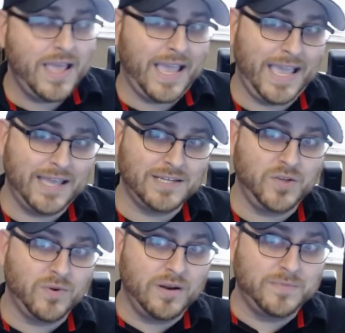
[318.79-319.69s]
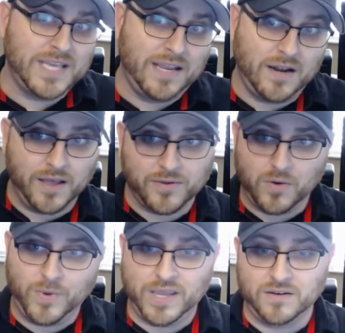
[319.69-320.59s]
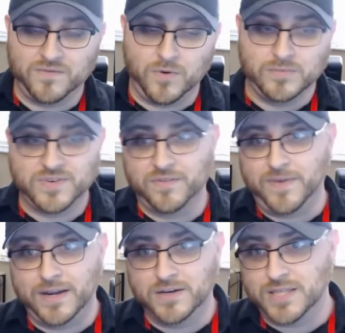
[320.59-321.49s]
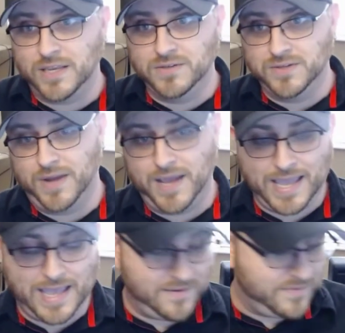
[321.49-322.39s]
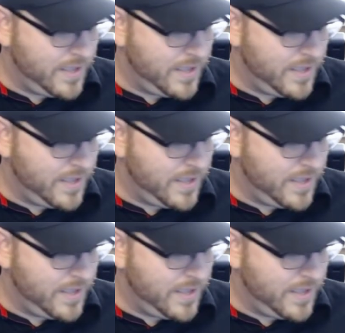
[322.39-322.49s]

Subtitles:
and you can obtain other awakened forms for fighters that you do not have.